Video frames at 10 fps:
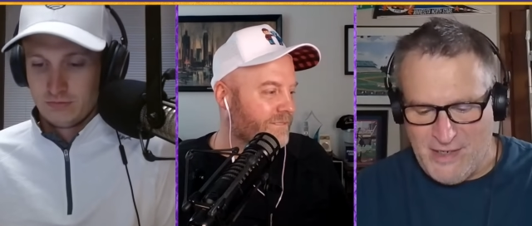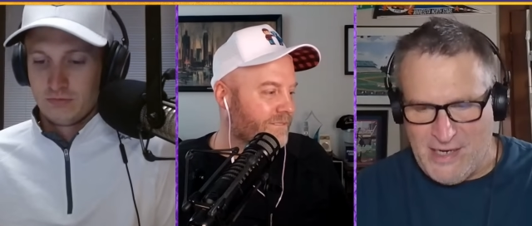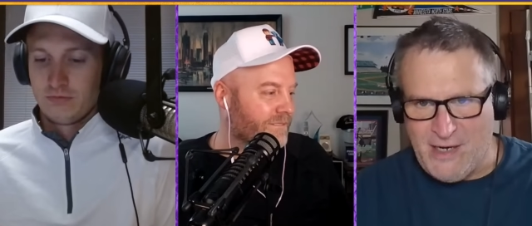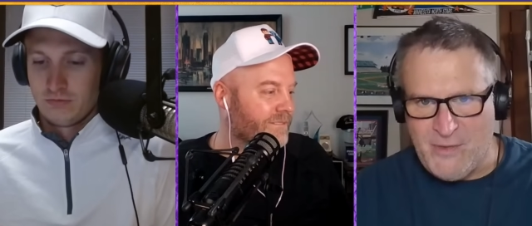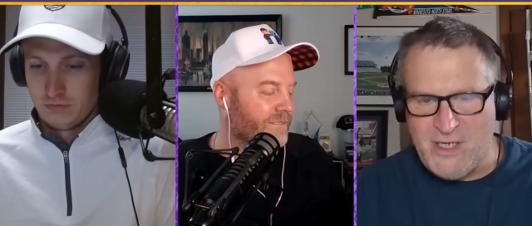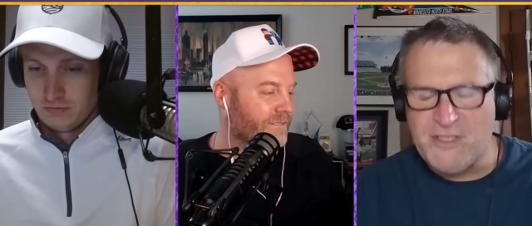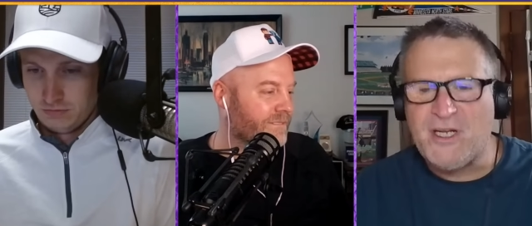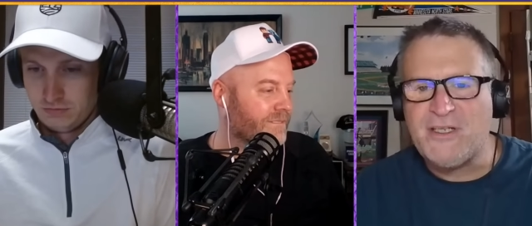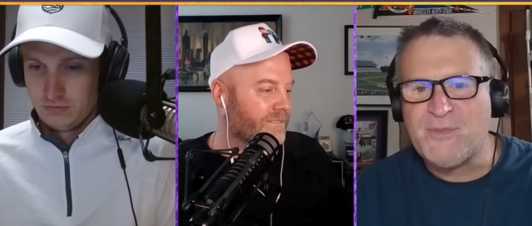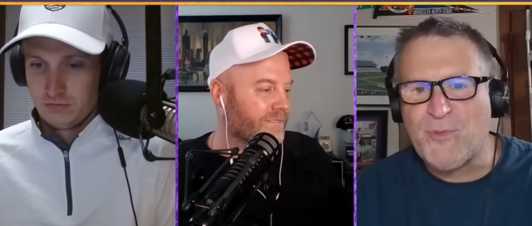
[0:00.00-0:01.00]
Speaker 1: And, and we touched
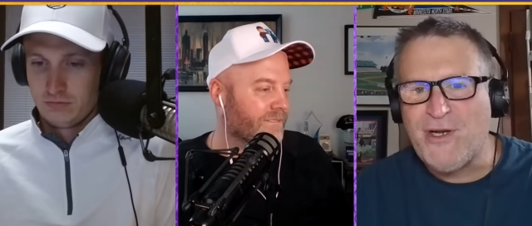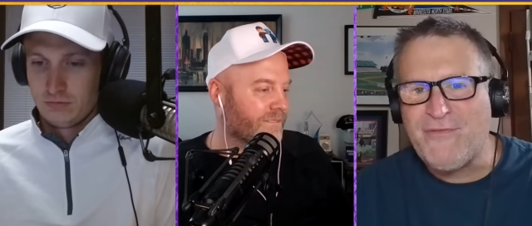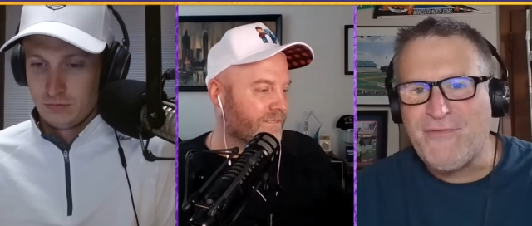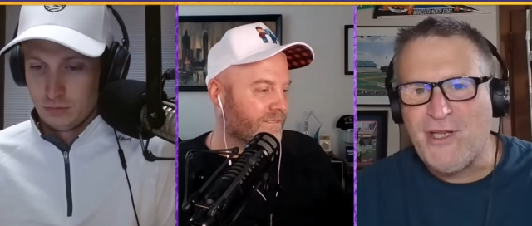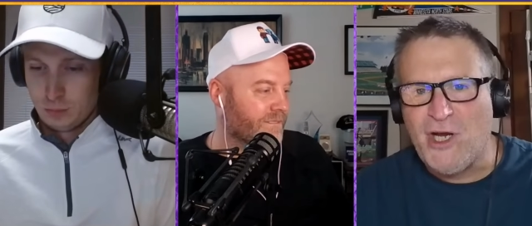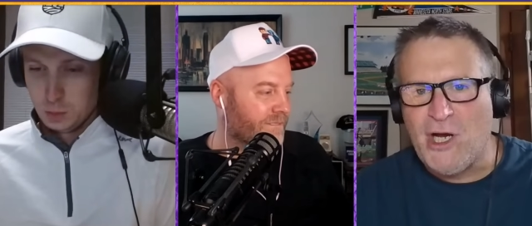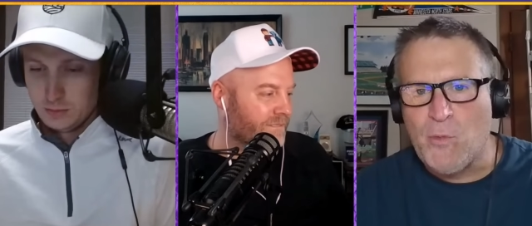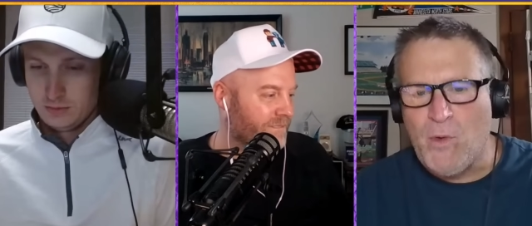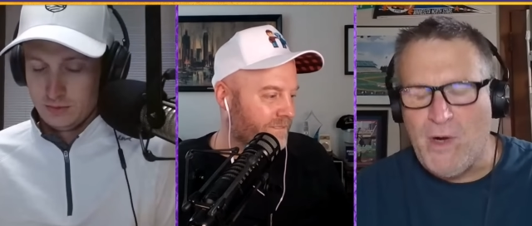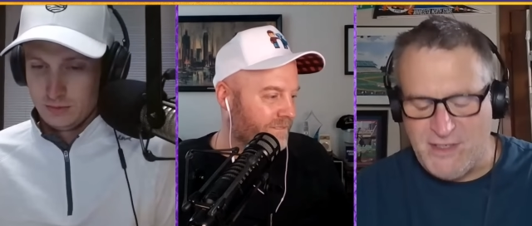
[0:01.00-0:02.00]
on this briefly
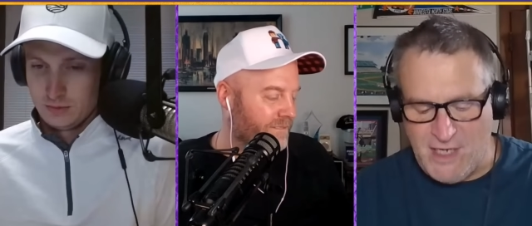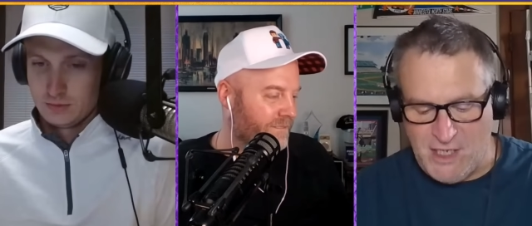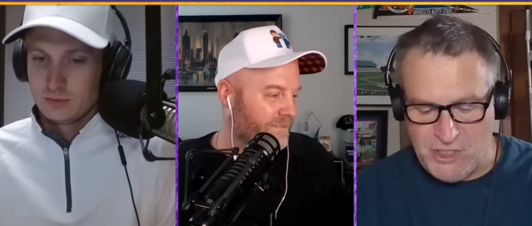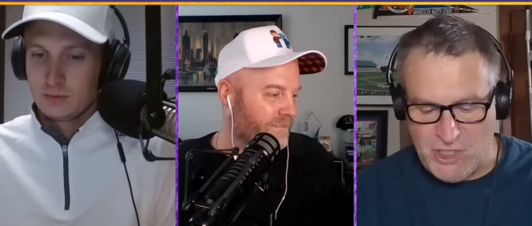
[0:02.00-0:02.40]
on Wednesday's